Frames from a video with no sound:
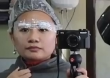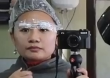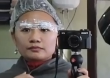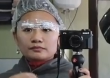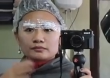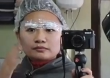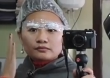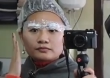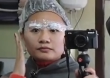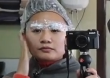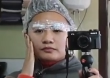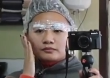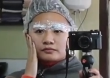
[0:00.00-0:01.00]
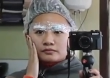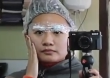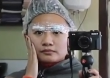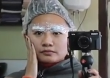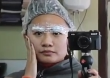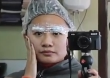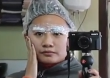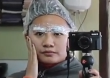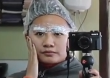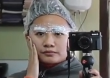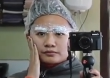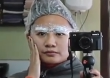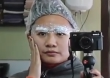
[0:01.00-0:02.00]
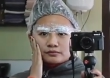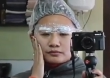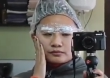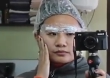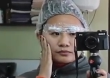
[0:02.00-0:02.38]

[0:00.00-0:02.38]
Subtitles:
(silence)